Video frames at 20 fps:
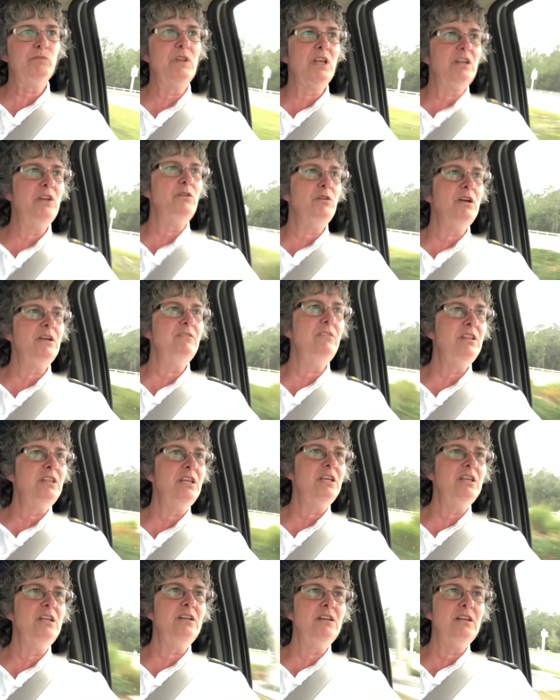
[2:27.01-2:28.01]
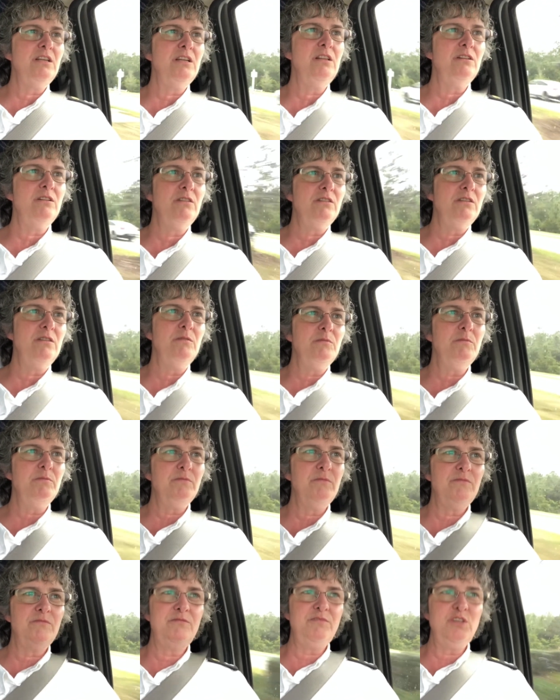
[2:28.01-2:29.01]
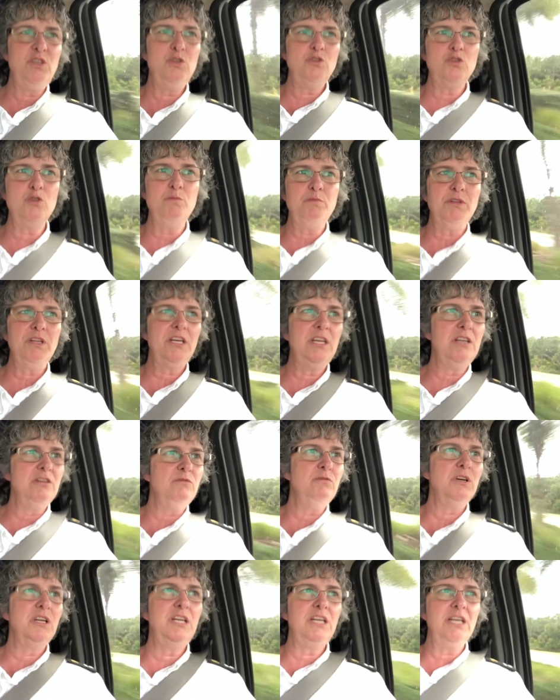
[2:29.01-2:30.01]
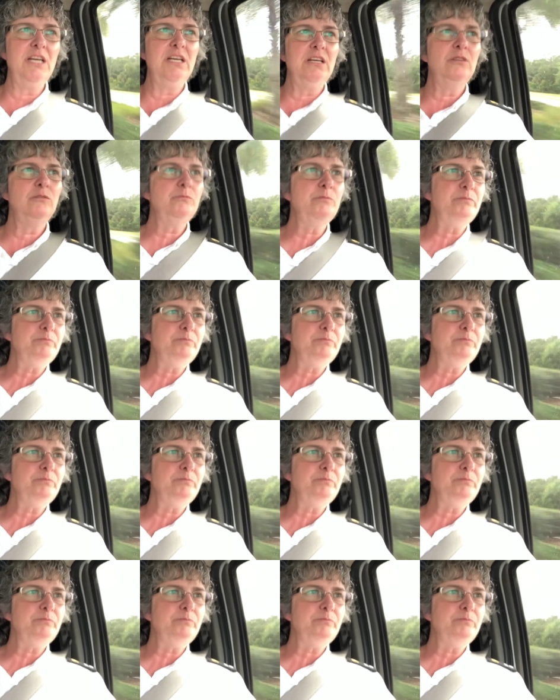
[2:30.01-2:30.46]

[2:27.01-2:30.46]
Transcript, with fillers: I don't have anything in the future planned right now.